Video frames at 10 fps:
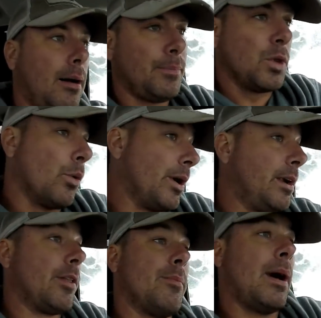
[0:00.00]
Nowhere
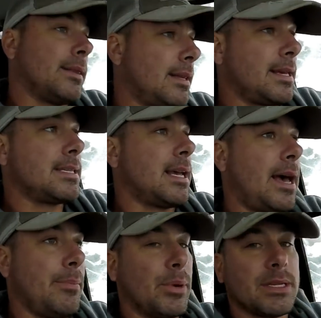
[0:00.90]
near the amount that they
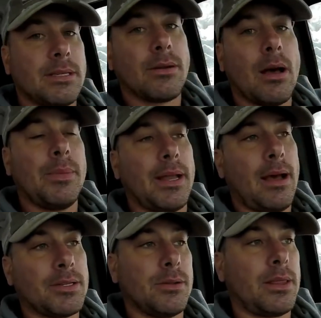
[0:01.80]
said, but it's still coming
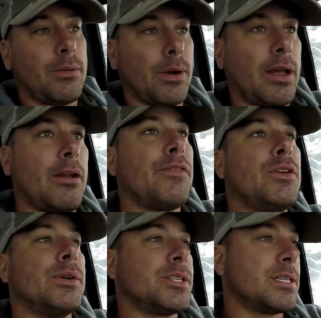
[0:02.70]
down, so I think we're gonna get a
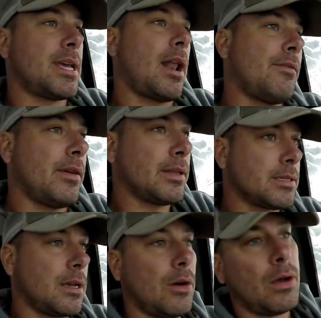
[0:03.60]
few inches out of it.
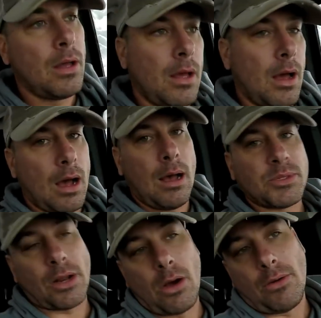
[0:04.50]
So I'm
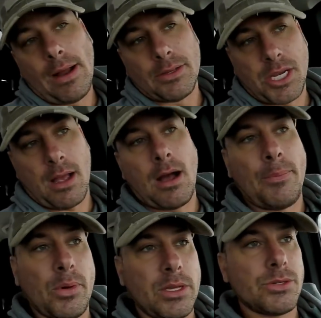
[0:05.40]
just gonna go around, check a
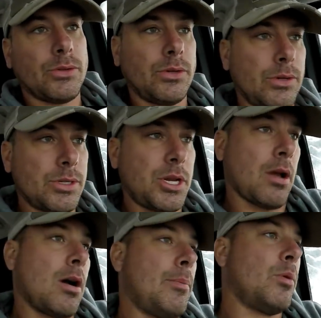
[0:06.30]
couple of these roosts, check
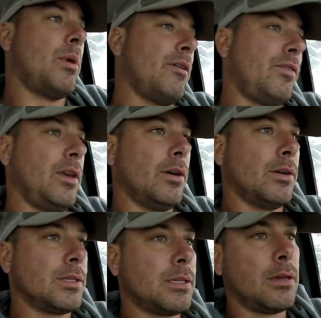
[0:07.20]
a couple of my
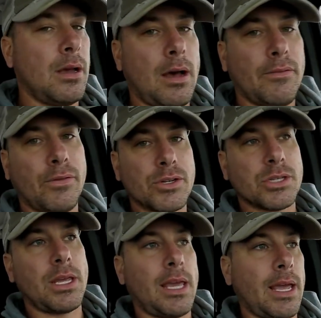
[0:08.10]
fields.
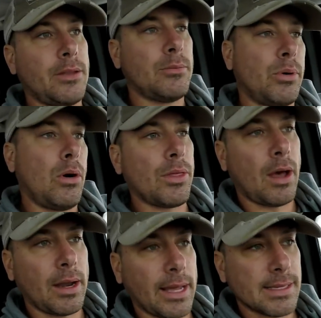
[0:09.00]
Unfortunately, you can't do both,
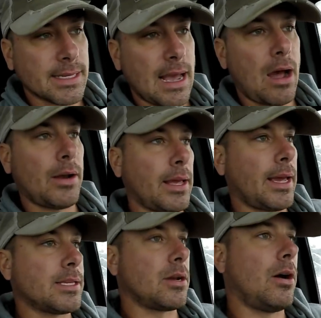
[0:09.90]
hunting and scouting. It
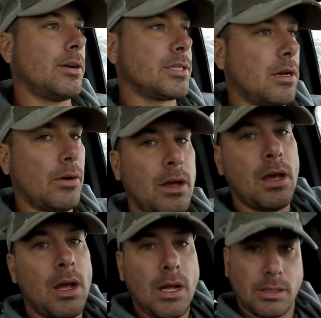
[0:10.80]
gets hard, so
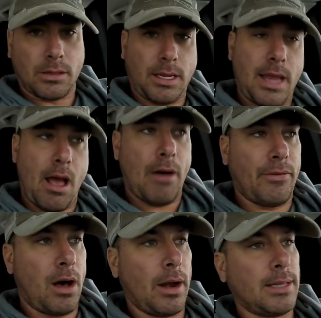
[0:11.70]
took the day off
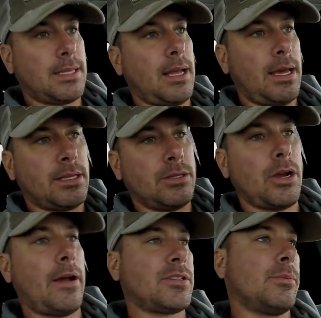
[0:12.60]
of hunting today to
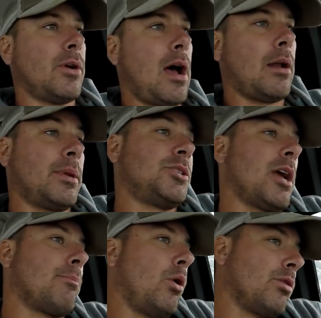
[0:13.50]
drive some around. I'm gonna
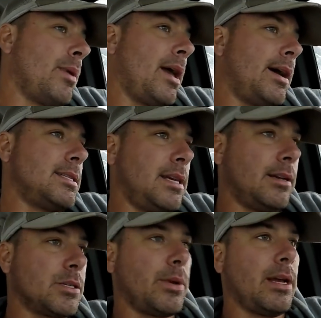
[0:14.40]
check both my ice
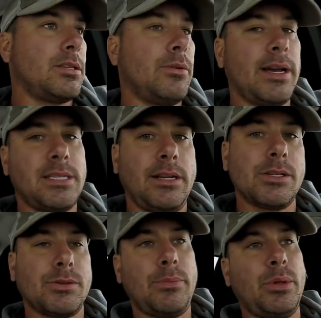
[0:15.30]
eaters. We got 2 ice
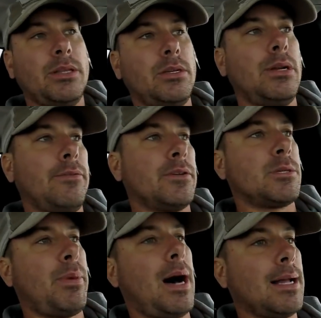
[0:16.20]
eaters ripping in 2 different
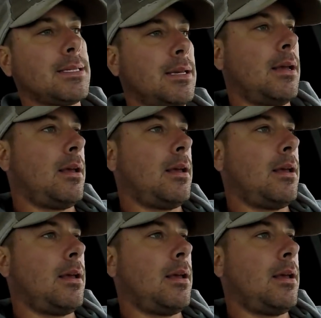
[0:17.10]
spots.